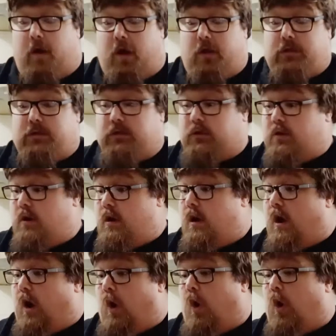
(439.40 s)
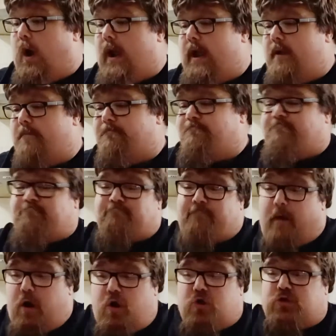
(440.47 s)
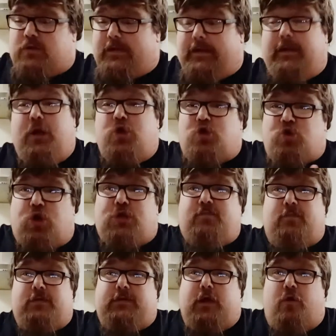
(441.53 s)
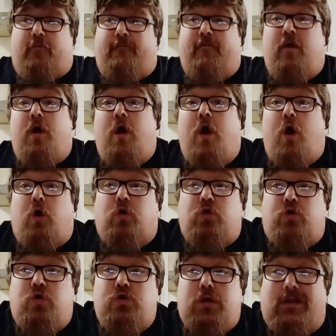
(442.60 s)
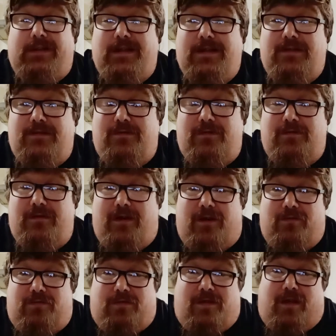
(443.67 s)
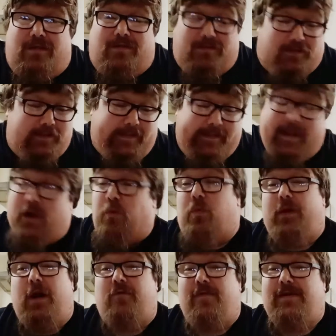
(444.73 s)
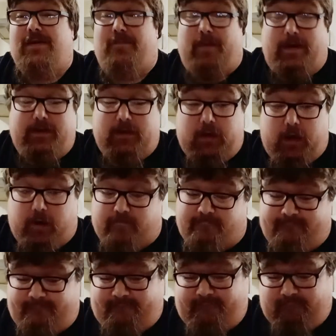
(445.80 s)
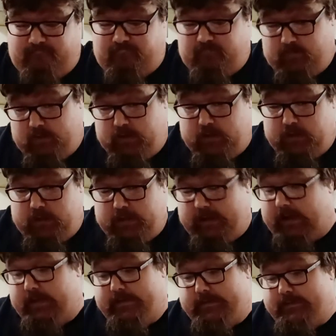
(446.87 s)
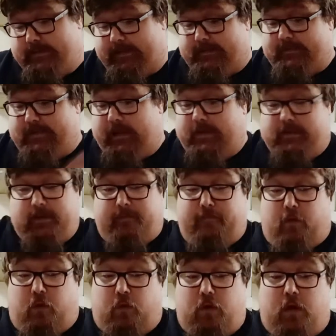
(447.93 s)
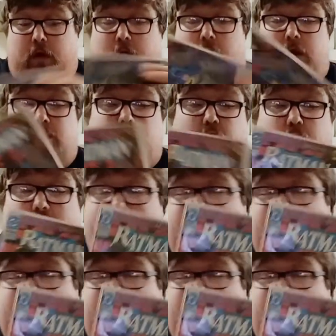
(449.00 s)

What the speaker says: the birds, I personally didn't trust myself because I didn't want to get arrested, basically. It's just that simple. So